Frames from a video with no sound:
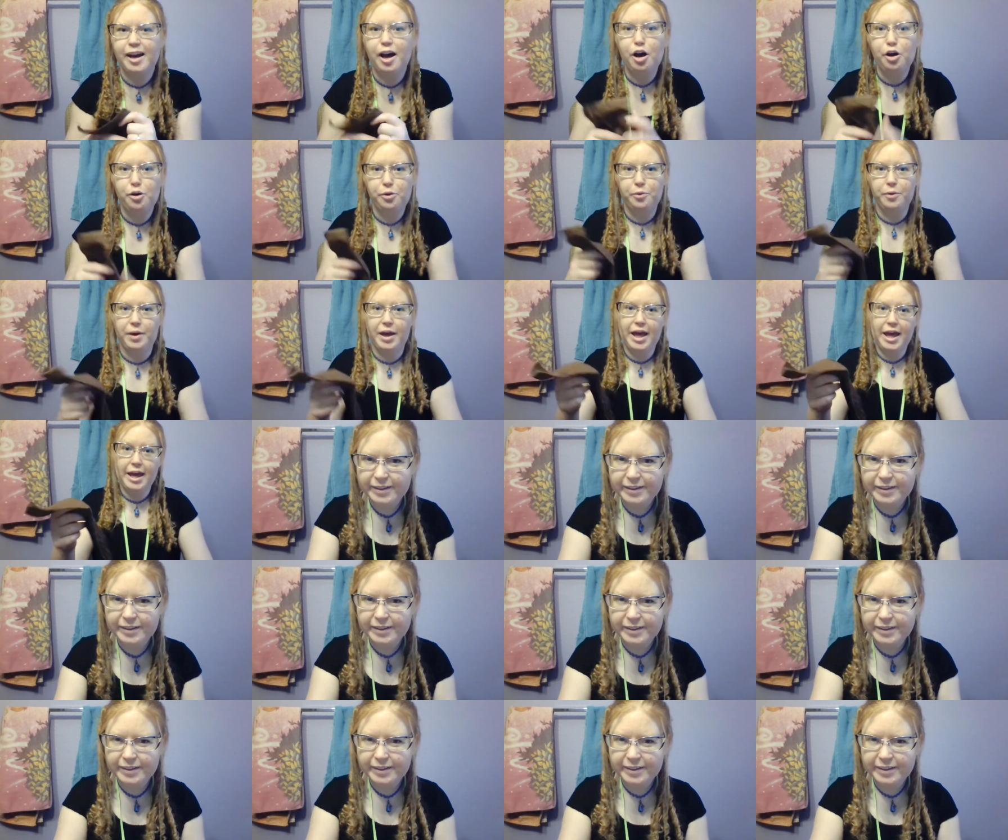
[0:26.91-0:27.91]
oh
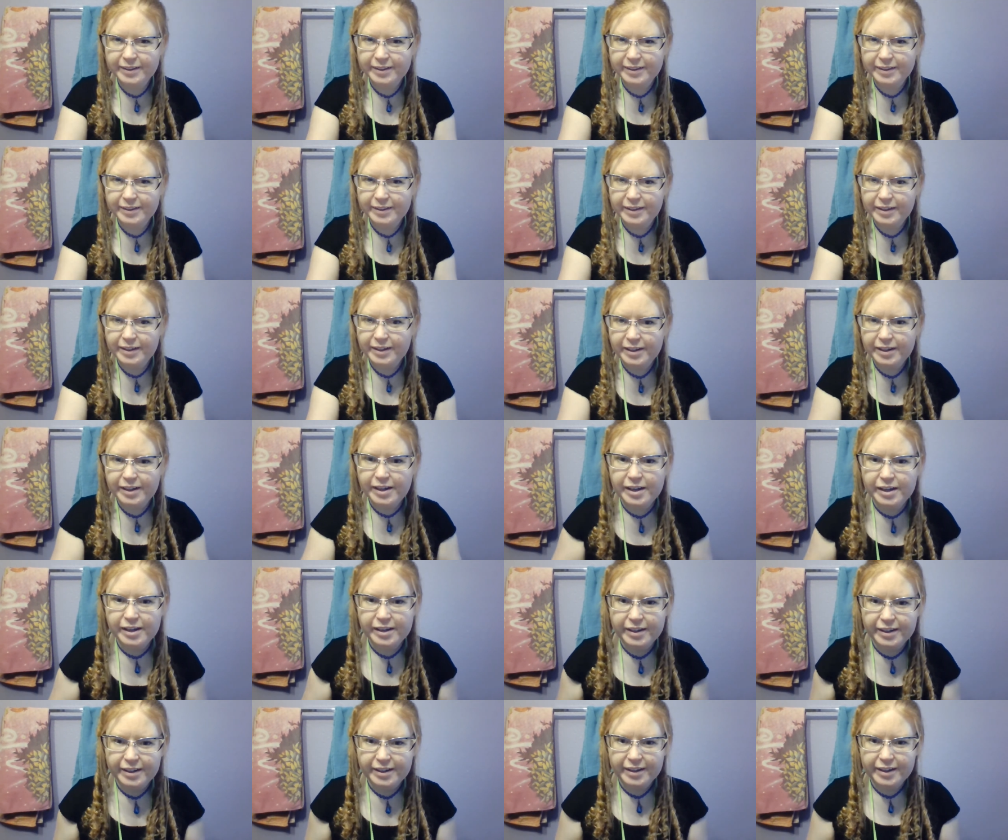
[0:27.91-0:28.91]

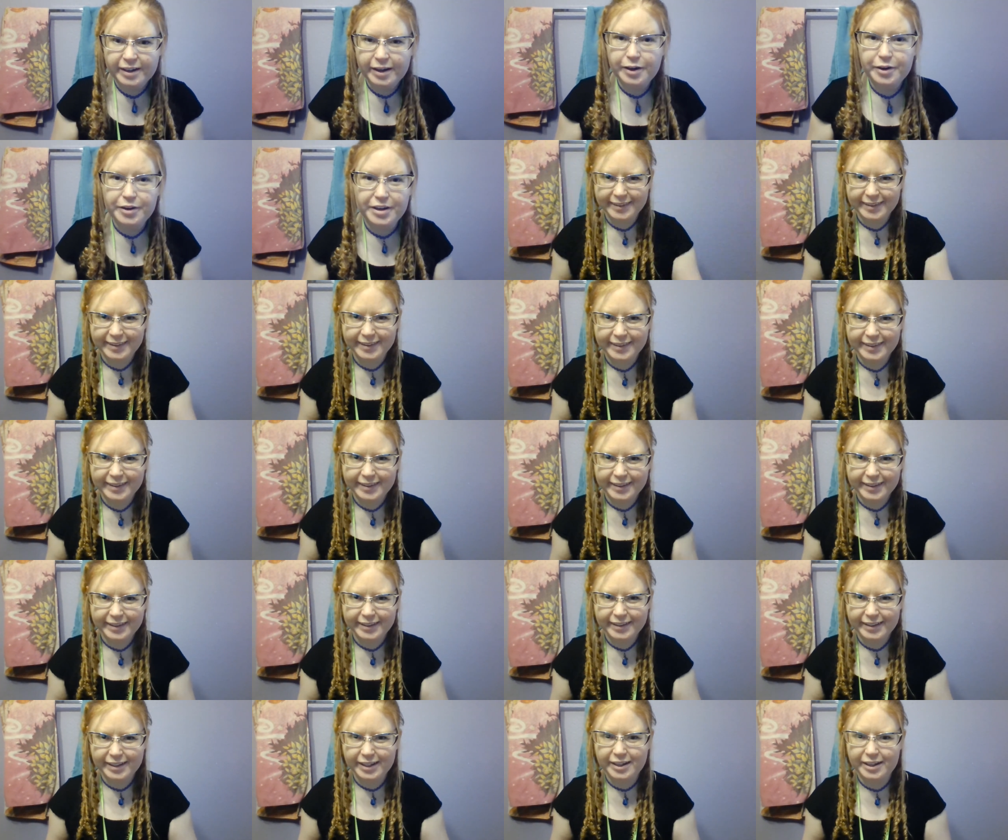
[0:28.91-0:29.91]
and okay
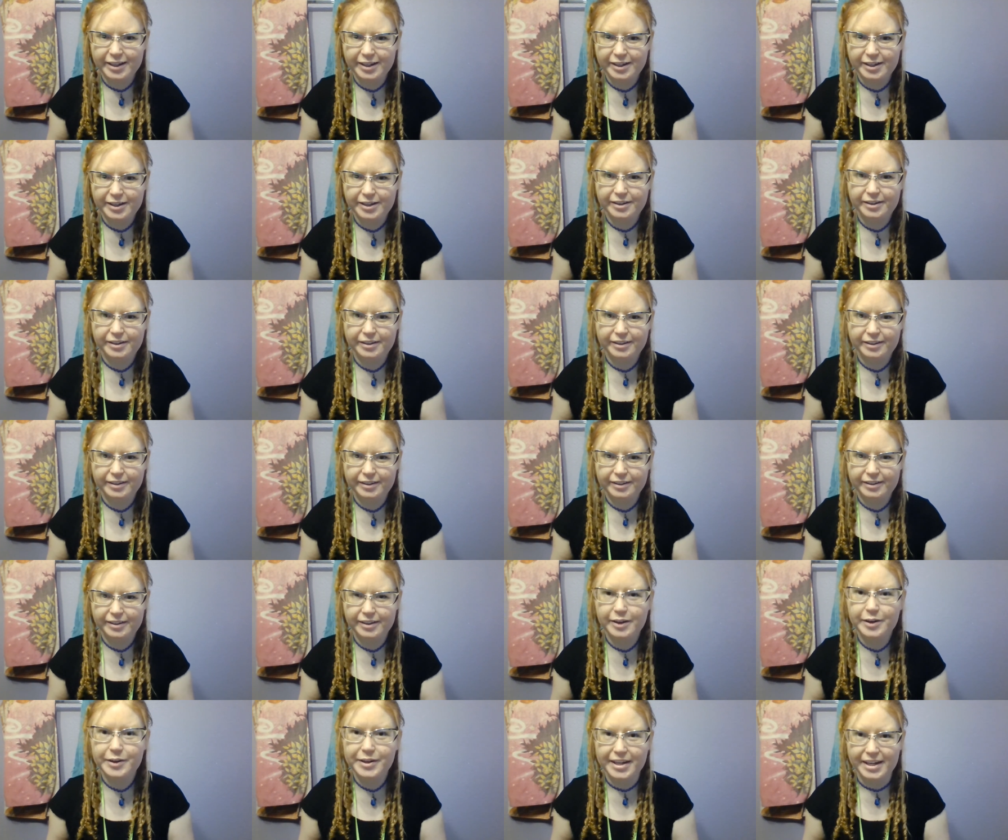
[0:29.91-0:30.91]

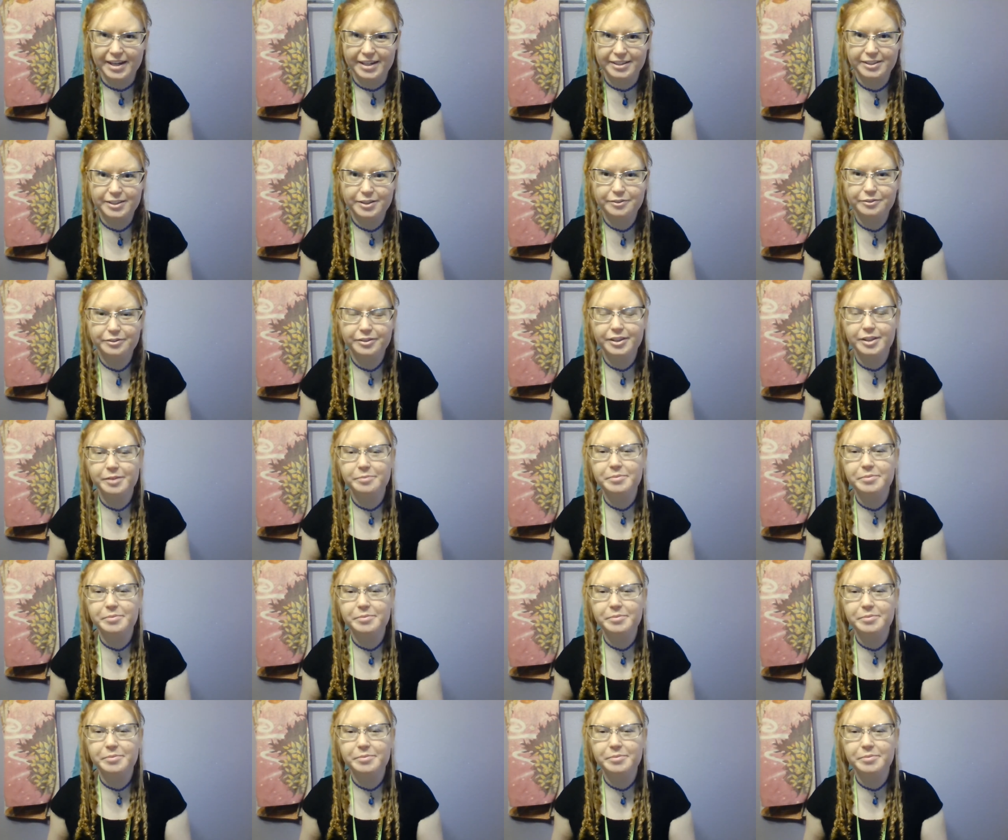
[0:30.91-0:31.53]
okay so for the